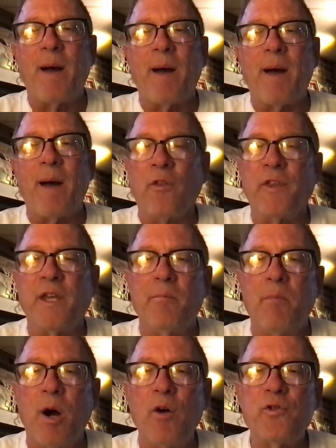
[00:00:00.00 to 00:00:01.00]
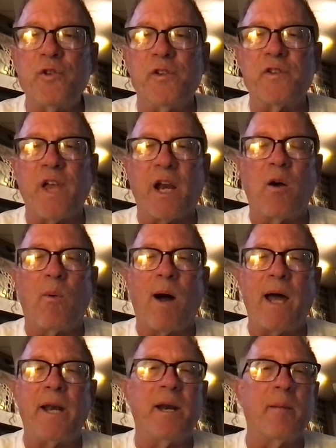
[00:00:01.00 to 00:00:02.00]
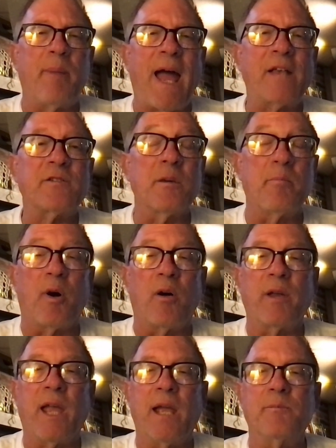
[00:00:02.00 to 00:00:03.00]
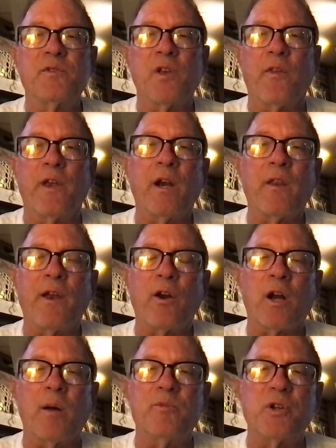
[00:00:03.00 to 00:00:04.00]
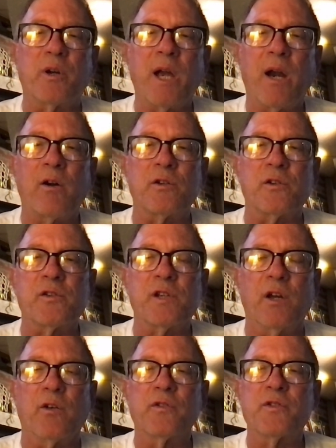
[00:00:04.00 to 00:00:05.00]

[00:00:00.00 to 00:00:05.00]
all the emotions that go on in a basketball game. So there comes your character skills. So